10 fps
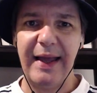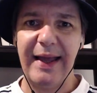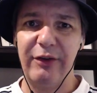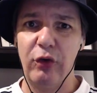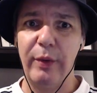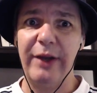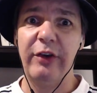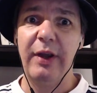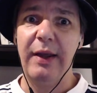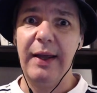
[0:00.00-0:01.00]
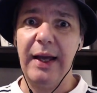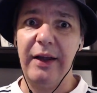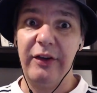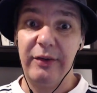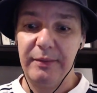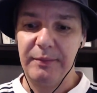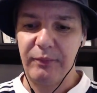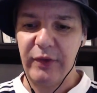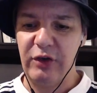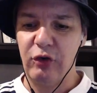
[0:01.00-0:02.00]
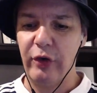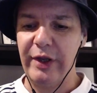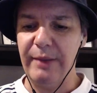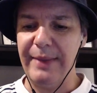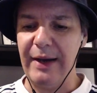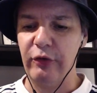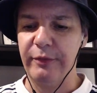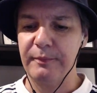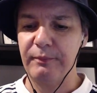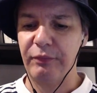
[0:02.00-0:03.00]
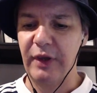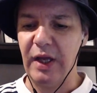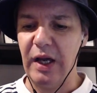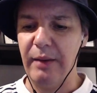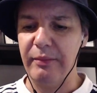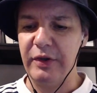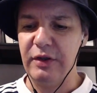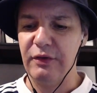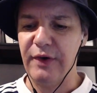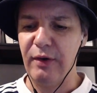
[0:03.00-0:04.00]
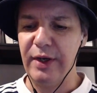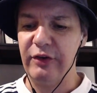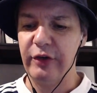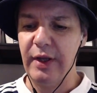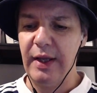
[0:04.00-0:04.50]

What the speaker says: as always, you're talking about your Foleys.